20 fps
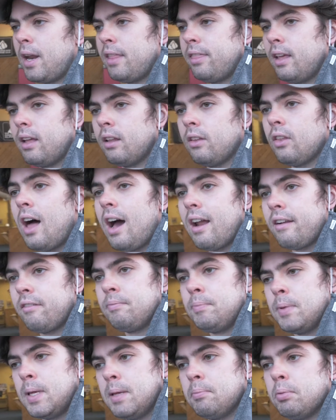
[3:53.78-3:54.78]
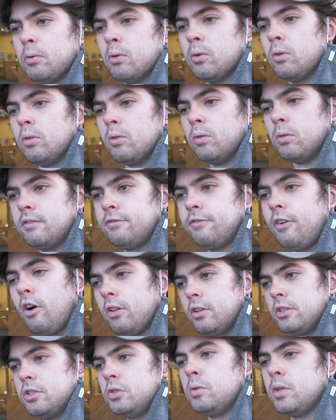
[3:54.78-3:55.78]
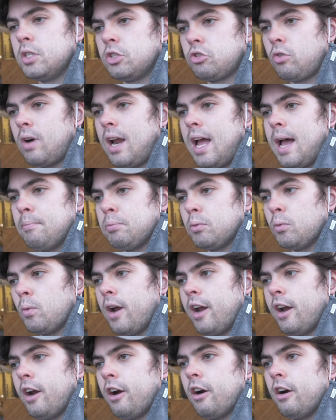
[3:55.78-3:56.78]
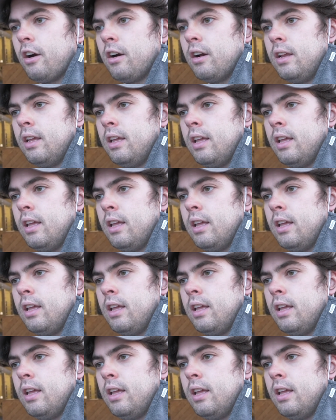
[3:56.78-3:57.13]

I think a lot of people fall into a trap where